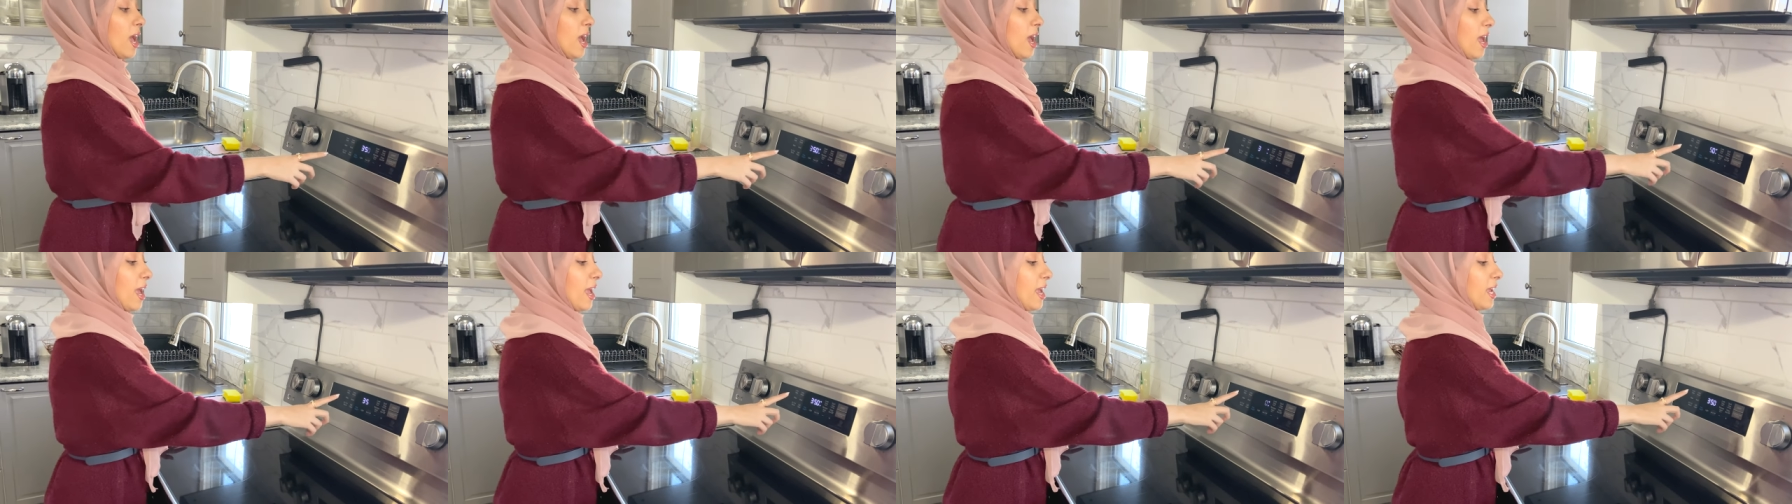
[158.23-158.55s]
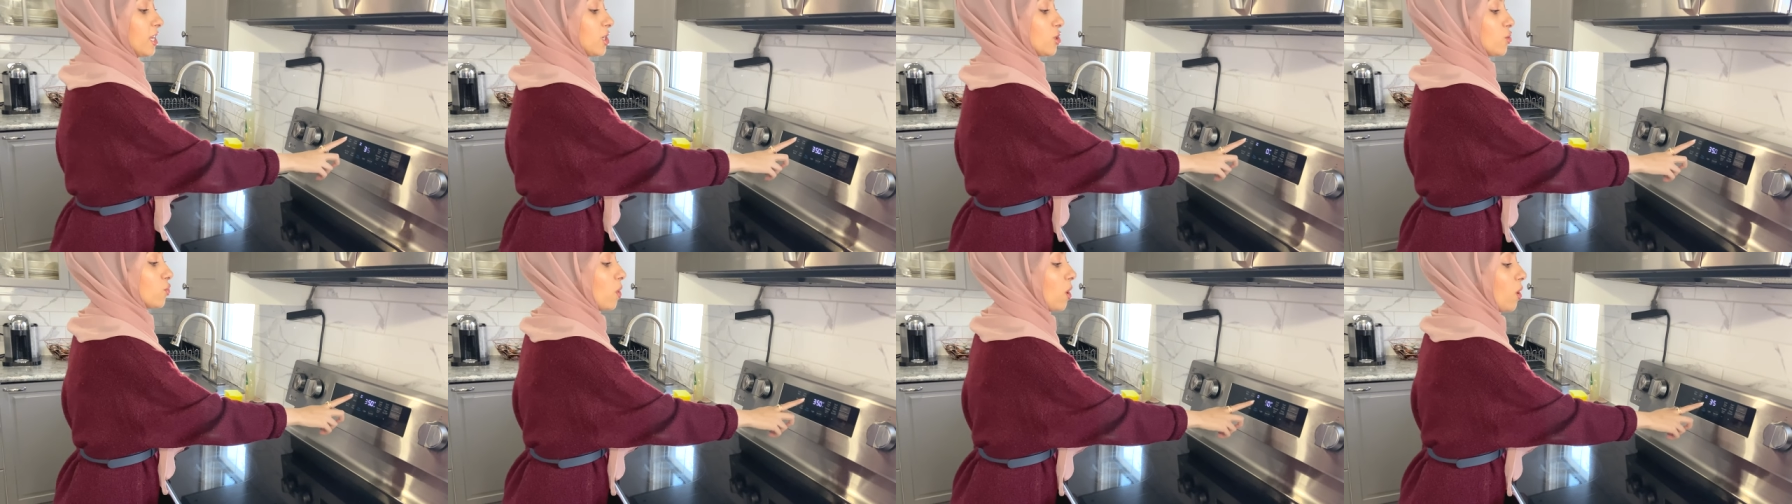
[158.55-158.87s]

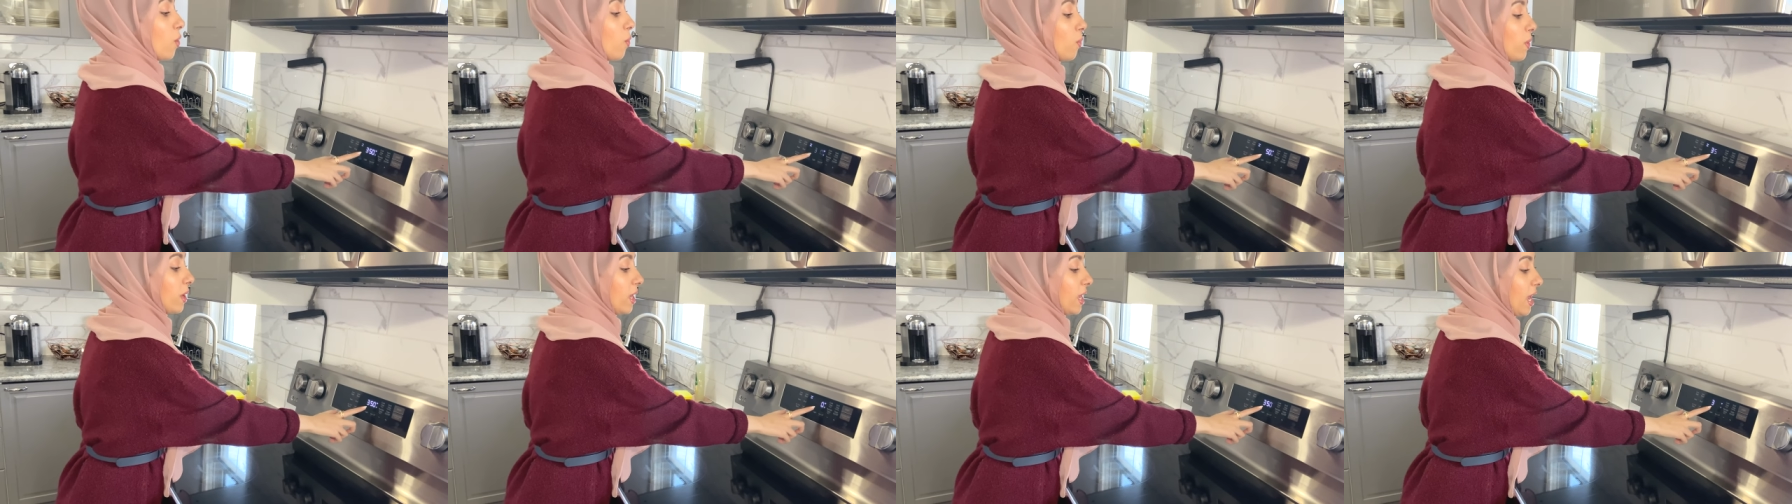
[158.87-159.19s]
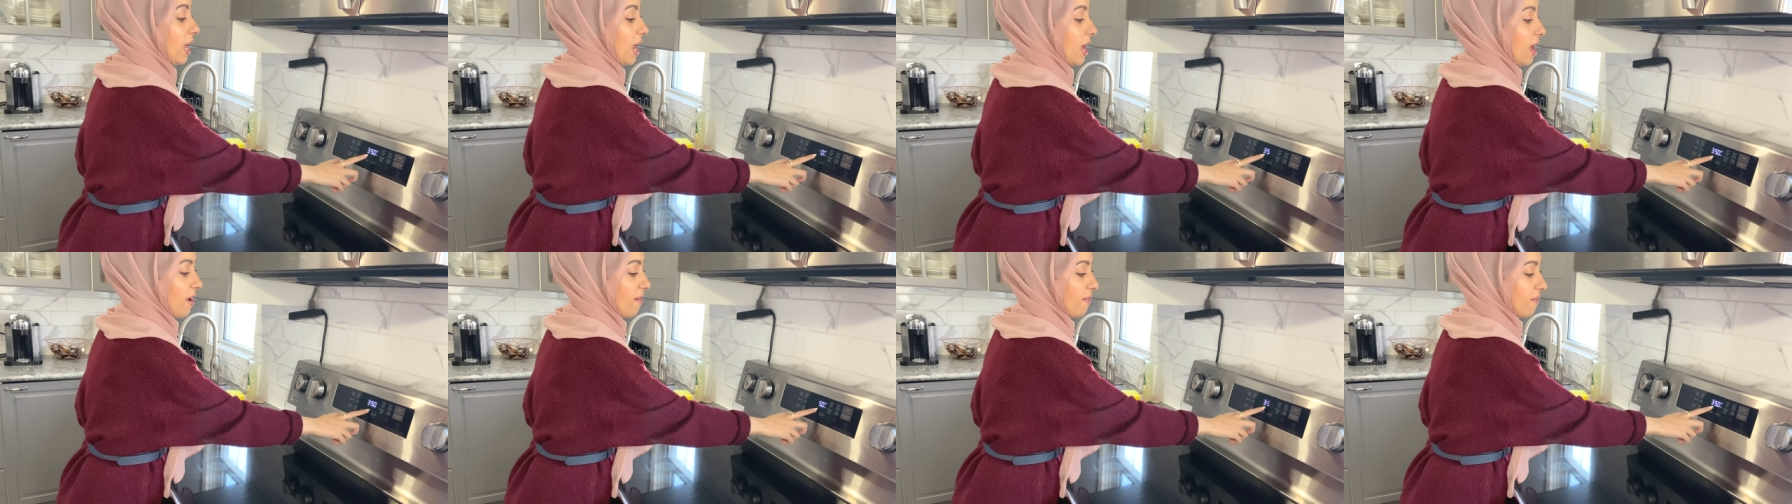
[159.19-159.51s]
And what we
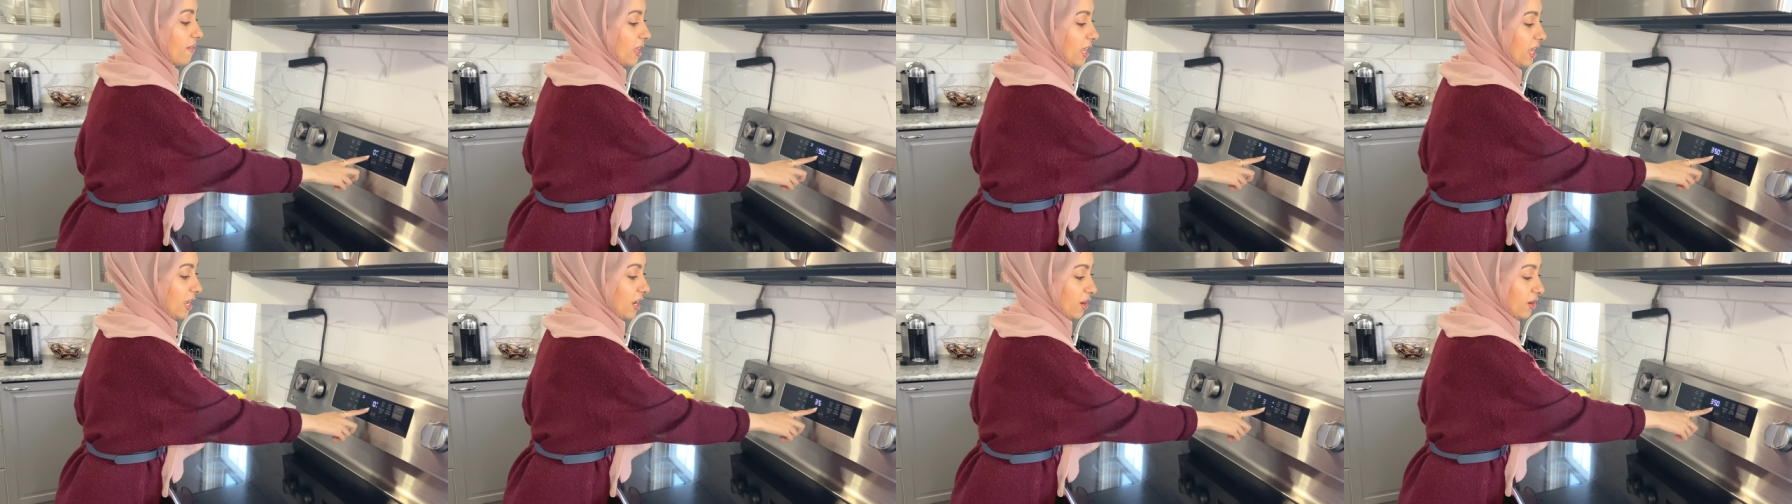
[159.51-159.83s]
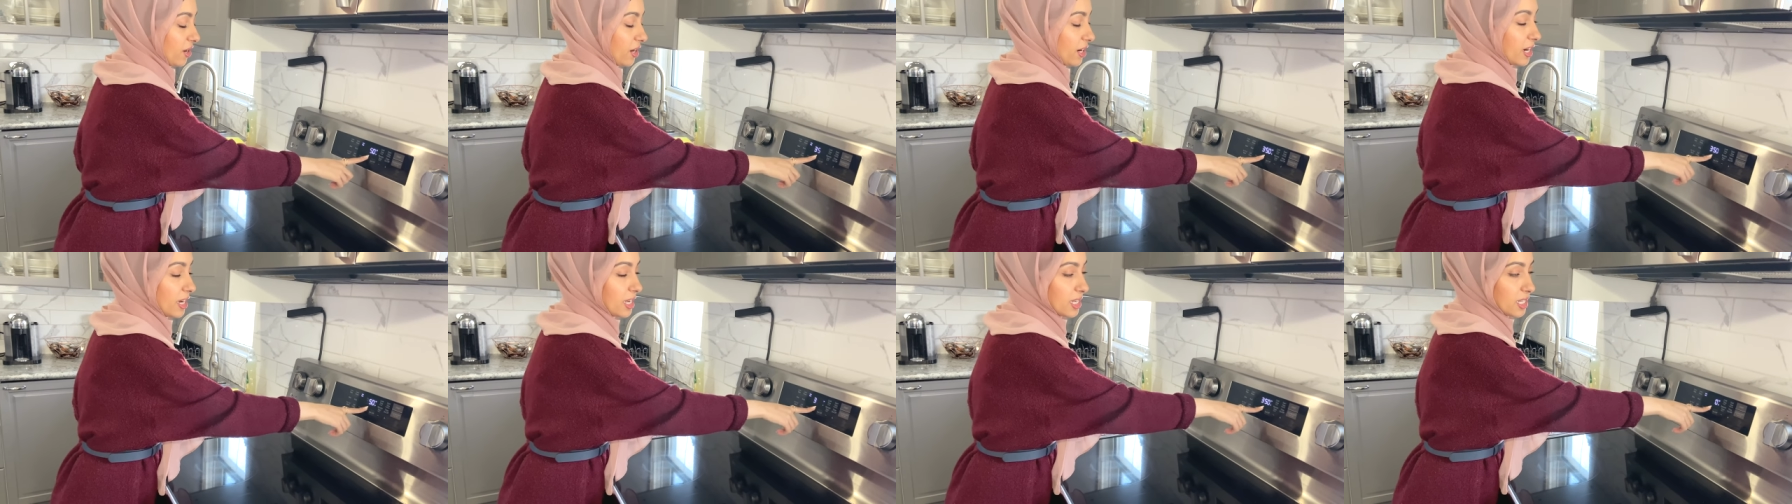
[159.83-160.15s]
have
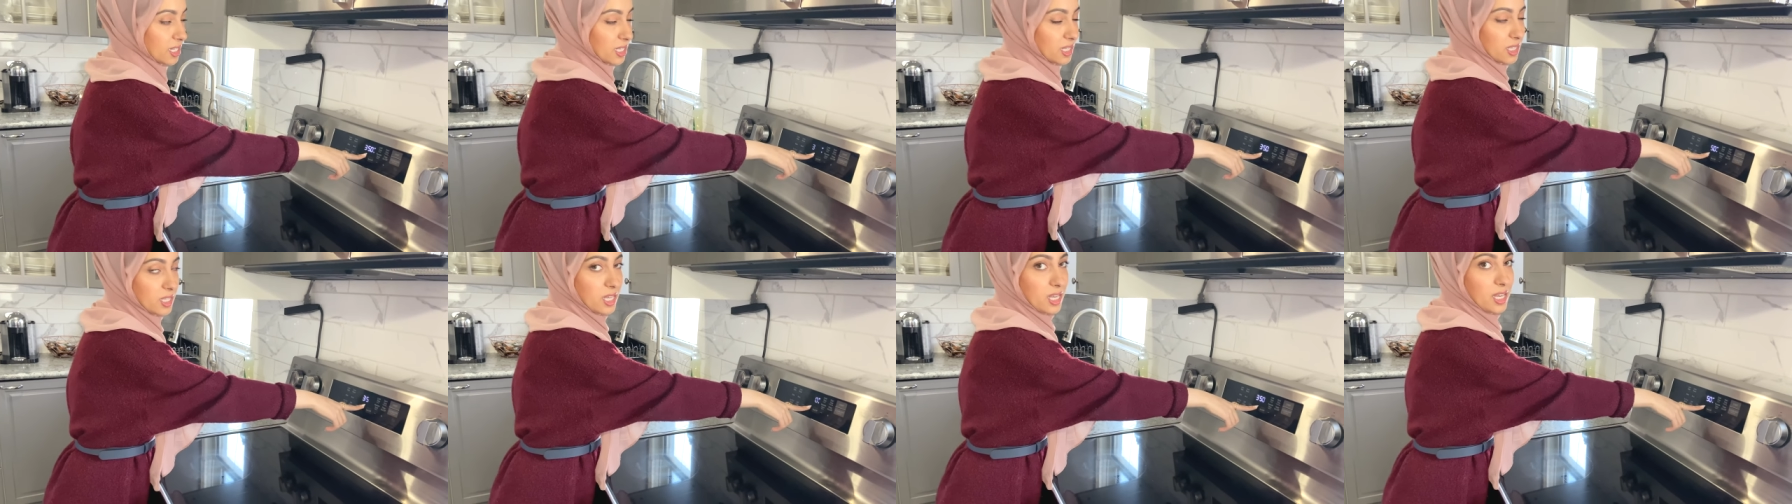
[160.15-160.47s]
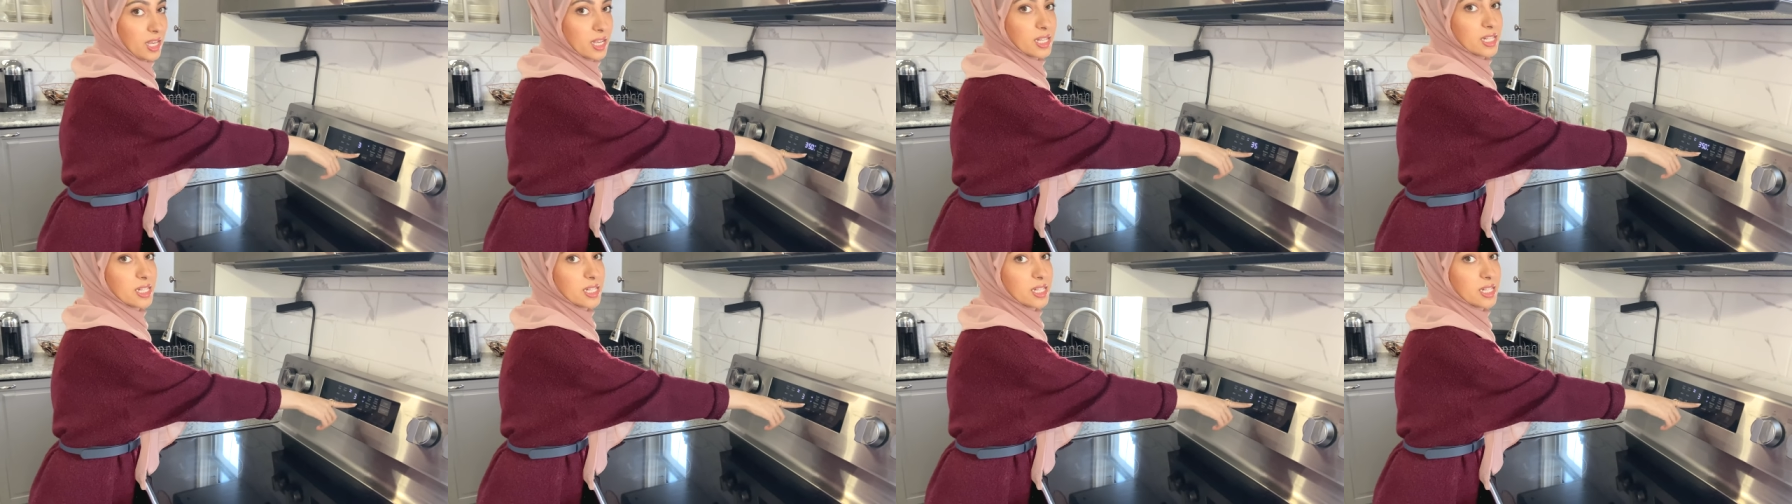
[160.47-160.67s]
here is the